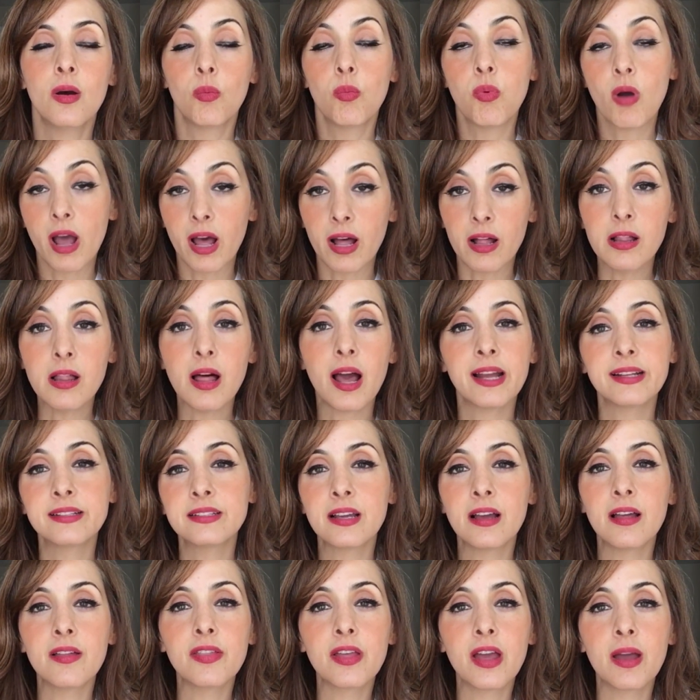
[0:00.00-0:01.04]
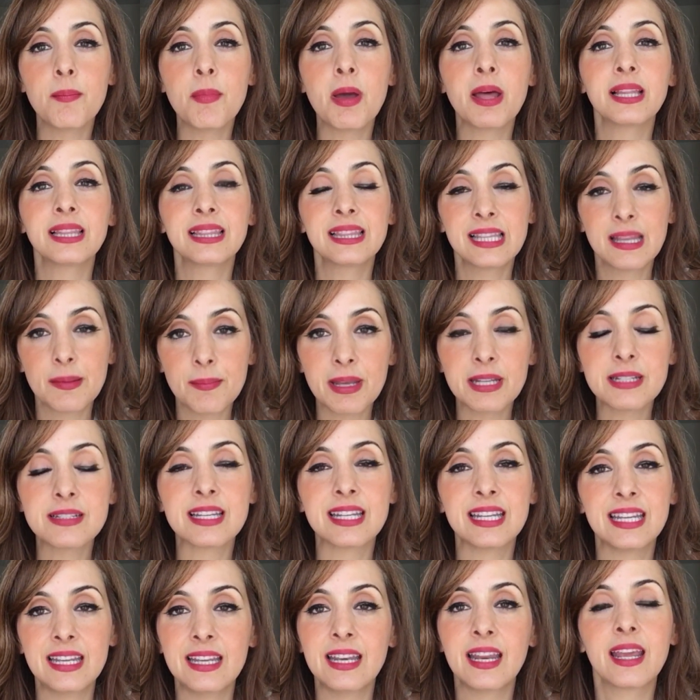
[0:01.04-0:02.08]
Well, I tell them,
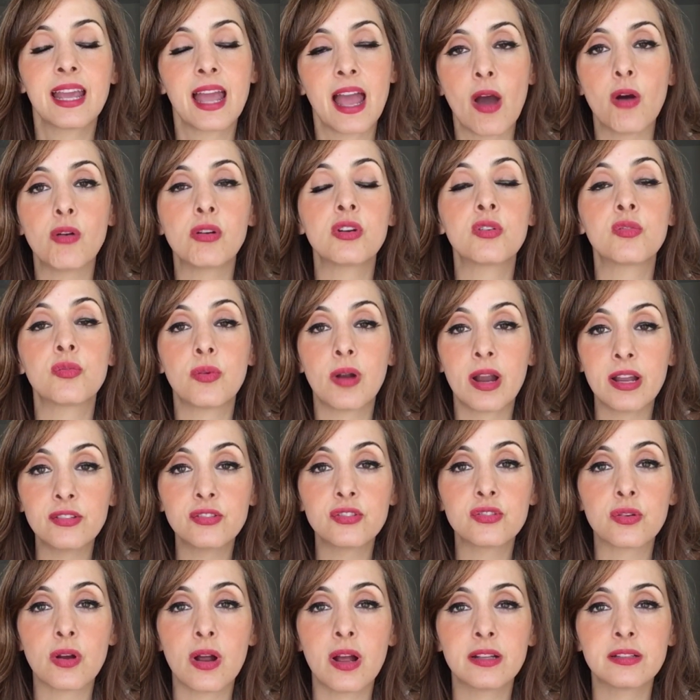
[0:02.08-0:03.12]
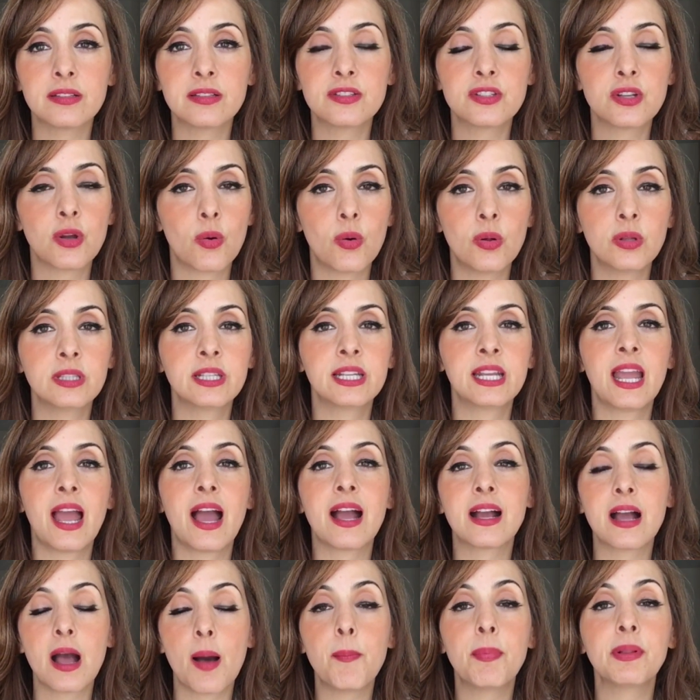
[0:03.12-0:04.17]
limit eating out in restaurants to only
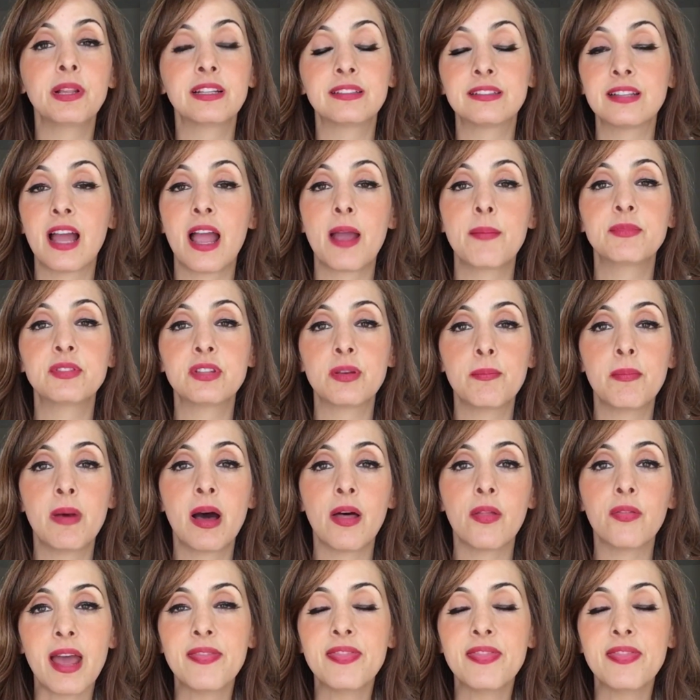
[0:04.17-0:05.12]
a couple of times a month.